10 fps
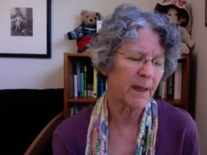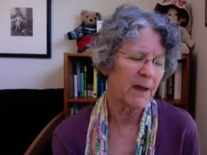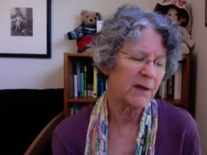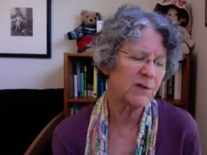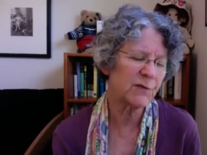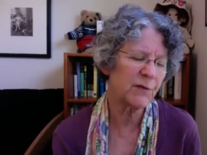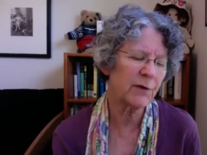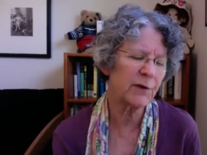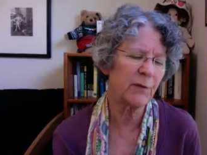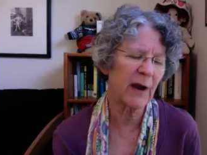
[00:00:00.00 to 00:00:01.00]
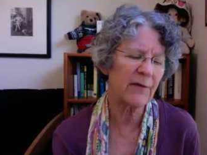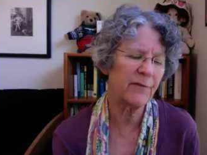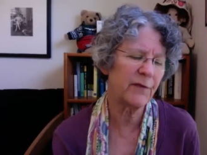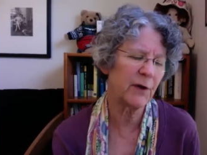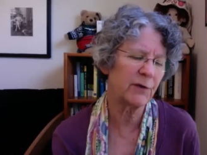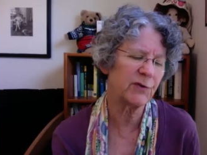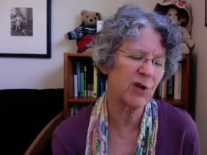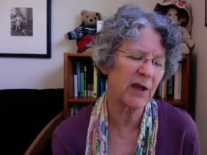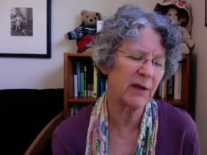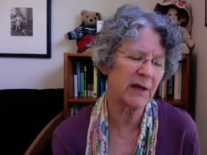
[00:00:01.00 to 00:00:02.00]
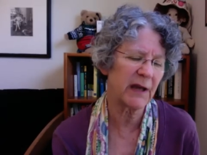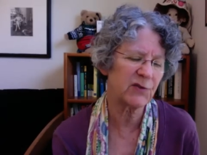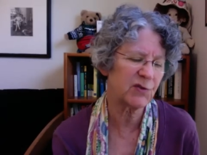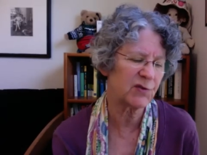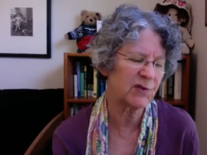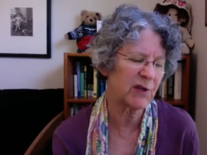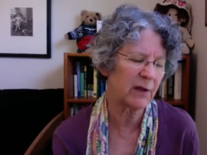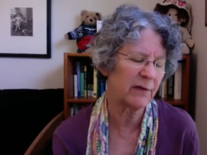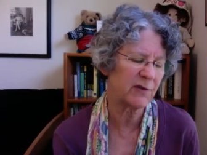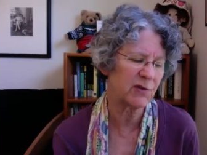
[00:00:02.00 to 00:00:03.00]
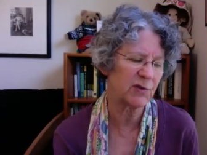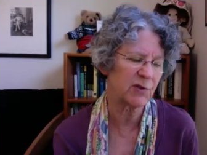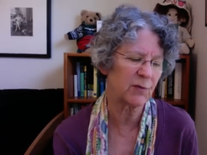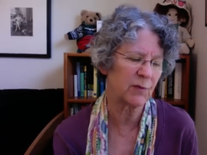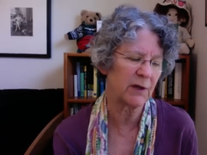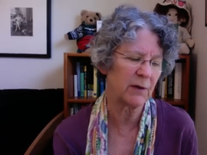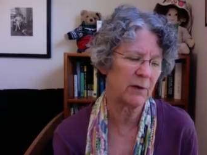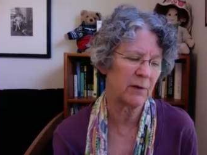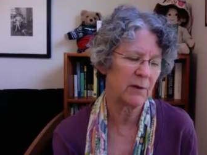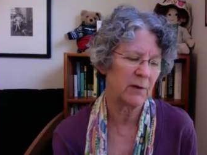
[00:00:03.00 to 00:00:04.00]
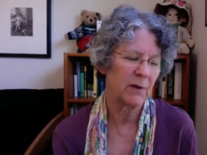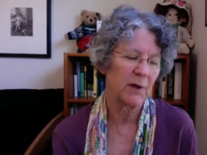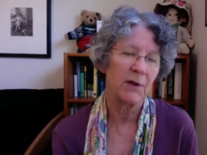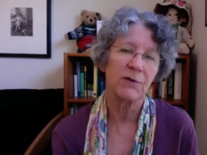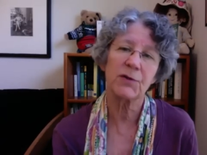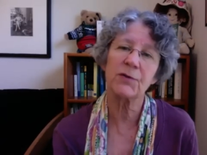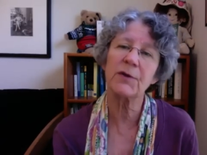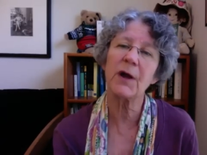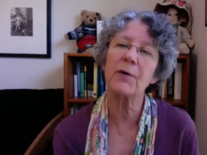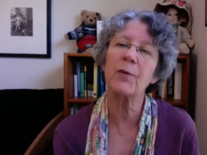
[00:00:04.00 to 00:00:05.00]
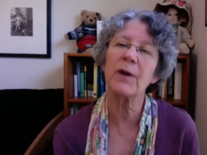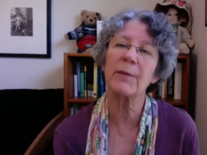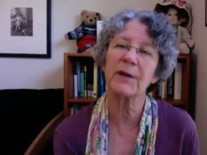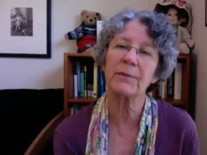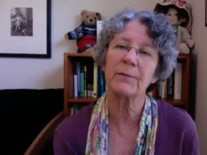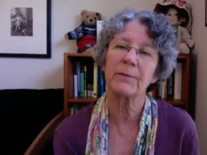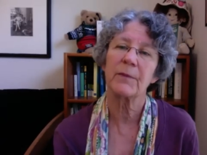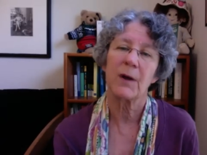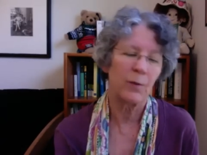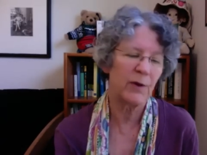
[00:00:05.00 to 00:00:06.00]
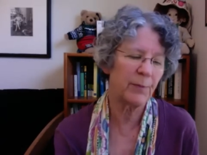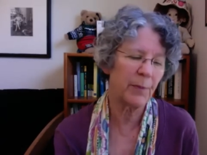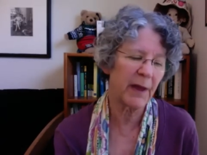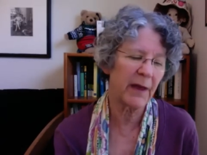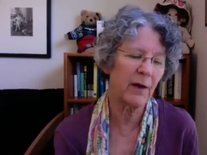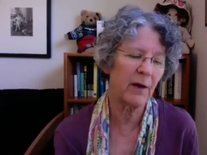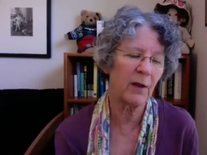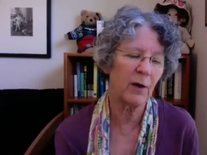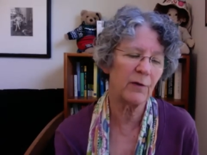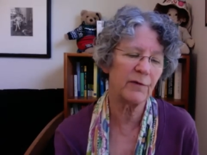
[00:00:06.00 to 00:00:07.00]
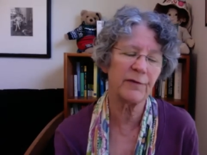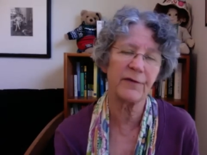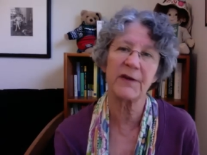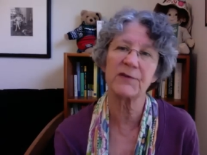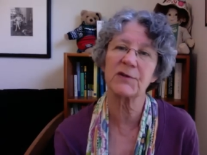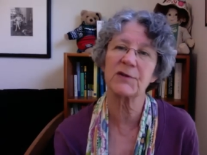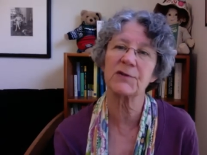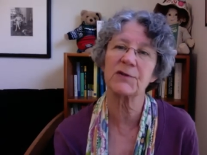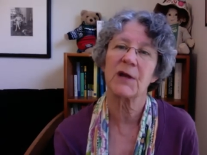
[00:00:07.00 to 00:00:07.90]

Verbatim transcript: His photograph filled Jake and Esther's television screen. Two young women with pale oval faces